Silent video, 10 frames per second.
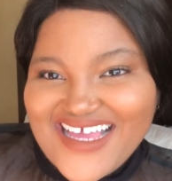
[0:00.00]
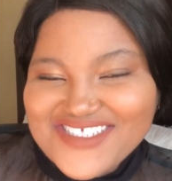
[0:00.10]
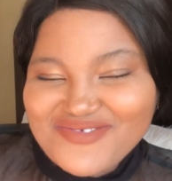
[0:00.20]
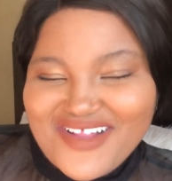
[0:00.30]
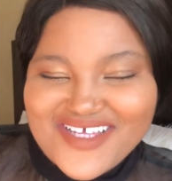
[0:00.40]

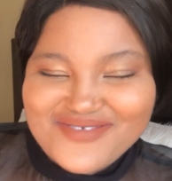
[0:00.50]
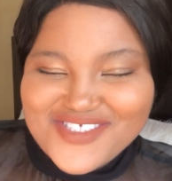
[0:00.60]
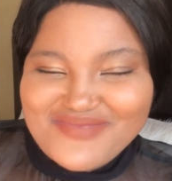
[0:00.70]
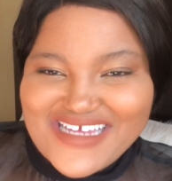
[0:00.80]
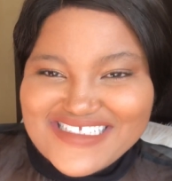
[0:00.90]
Welcome
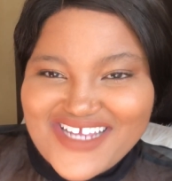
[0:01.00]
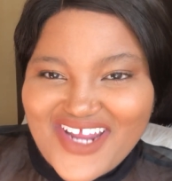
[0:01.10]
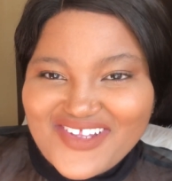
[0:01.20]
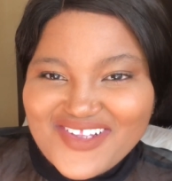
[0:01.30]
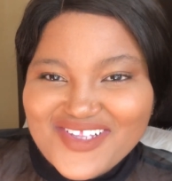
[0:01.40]
to my
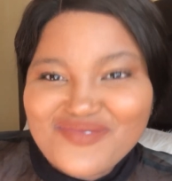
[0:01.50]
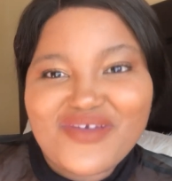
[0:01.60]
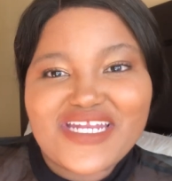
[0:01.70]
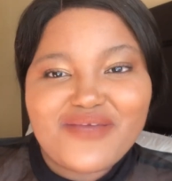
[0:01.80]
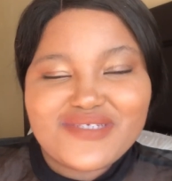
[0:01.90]
channel.
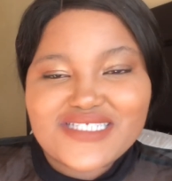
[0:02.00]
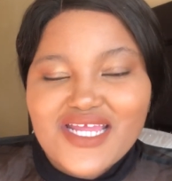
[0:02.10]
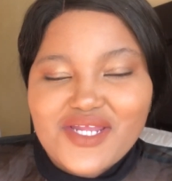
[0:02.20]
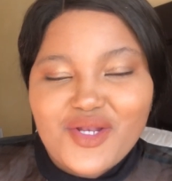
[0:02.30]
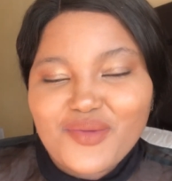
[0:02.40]
My name is
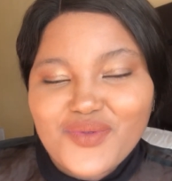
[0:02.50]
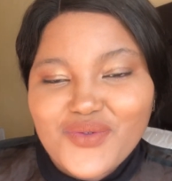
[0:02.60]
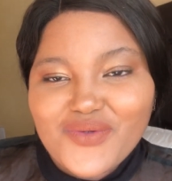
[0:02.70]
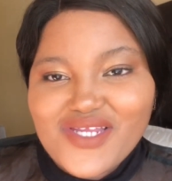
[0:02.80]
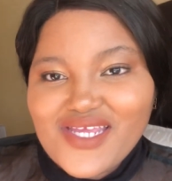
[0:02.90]
Keneiloe
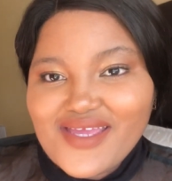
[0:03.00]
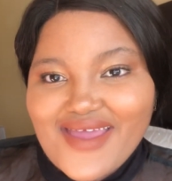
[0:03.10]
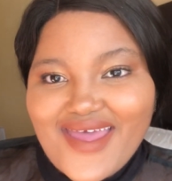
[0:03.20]
Myoli,